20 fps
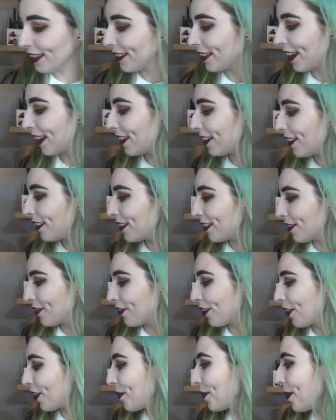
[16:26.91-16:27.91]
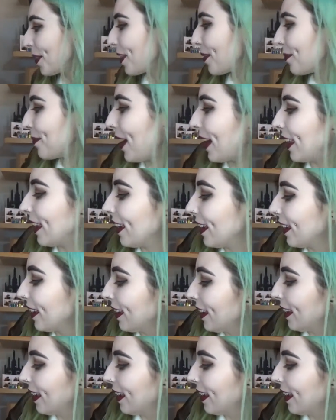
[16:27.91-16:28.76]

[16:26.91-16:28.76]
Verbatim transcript: shadows from the palette.